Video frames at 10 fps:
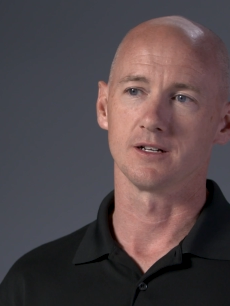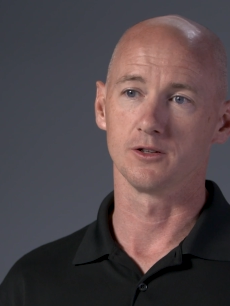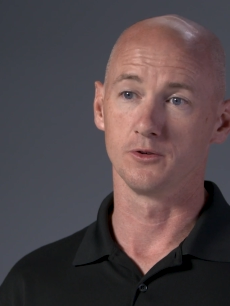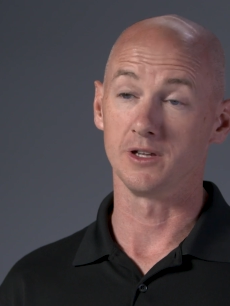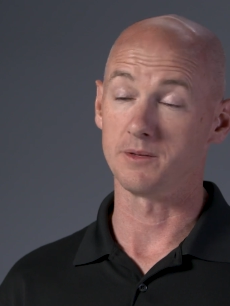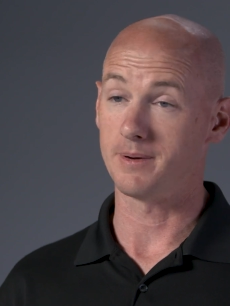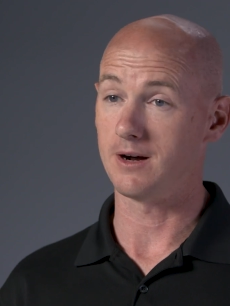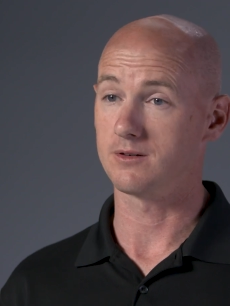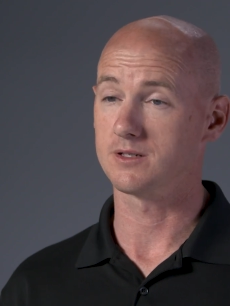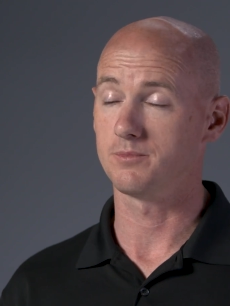including the
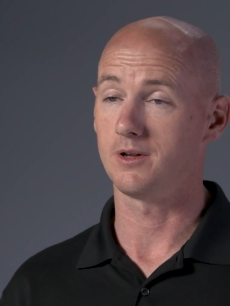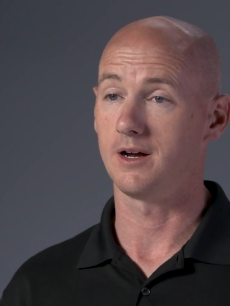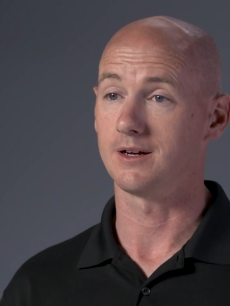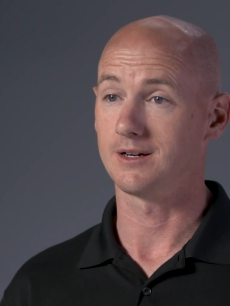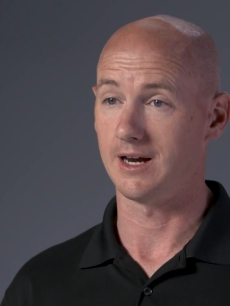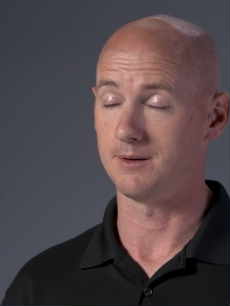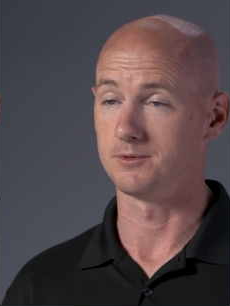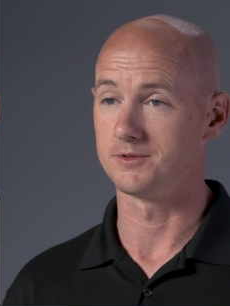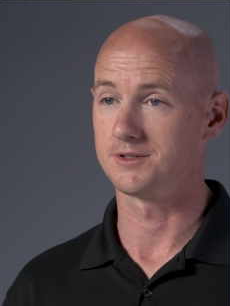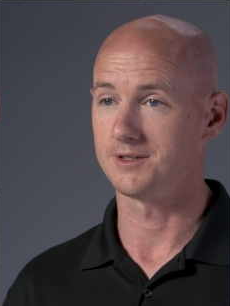power supply,
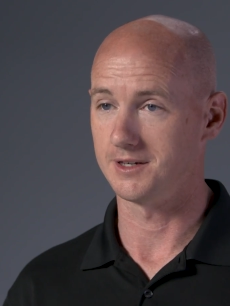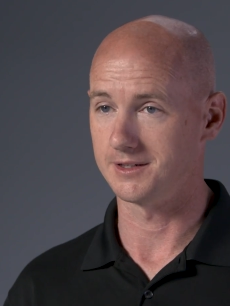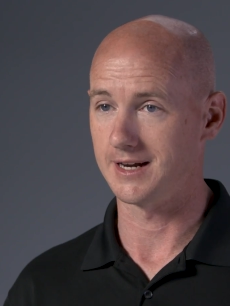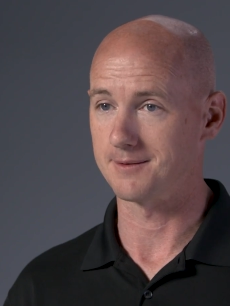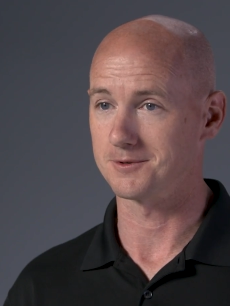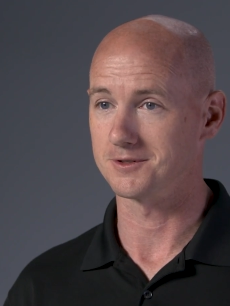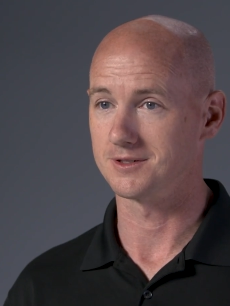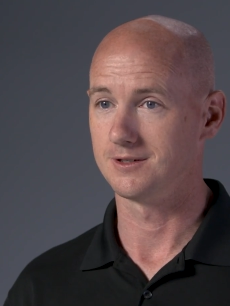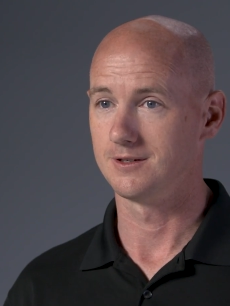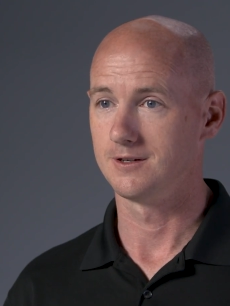cables, and adapters.